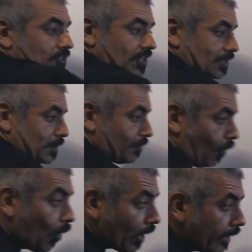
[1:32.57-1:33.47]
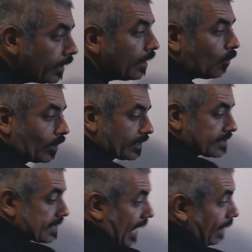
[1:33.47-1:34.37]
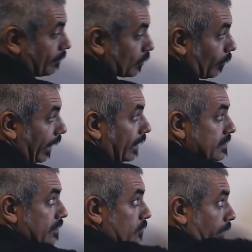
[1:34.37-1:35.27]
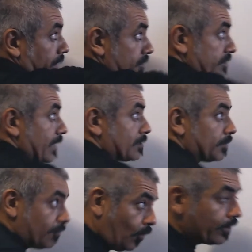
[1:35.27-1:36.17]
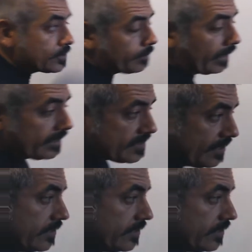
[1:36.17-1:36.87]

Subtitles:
as before with the same domains and ranges as before to make this easier